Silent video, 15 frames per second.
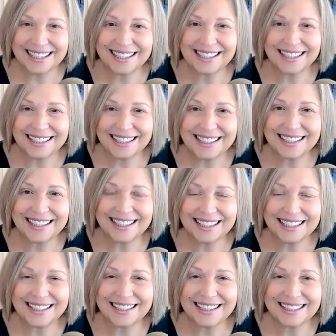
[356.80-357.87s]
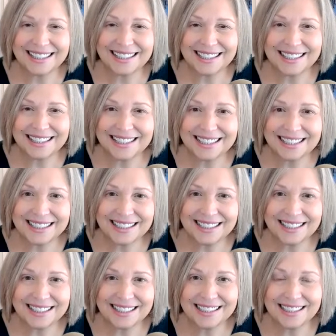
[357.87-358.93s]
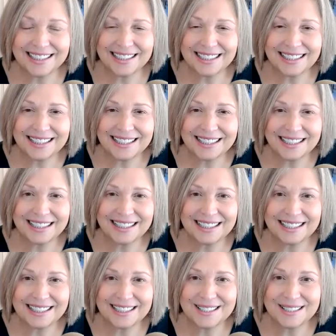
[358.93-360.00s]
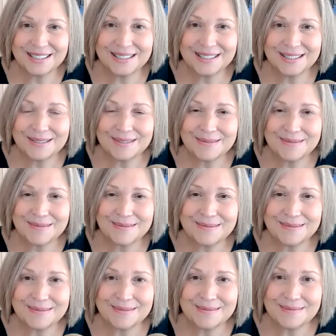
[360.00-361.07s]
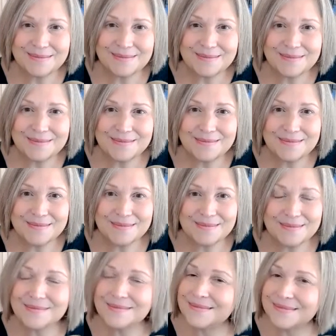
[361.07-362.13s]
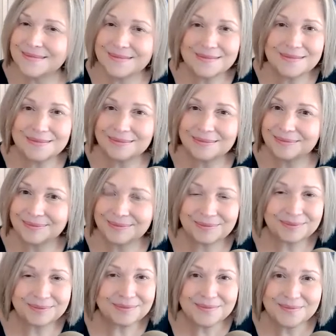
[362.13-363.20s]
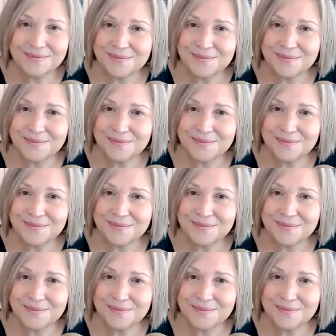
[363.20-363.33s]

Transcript: [no speech]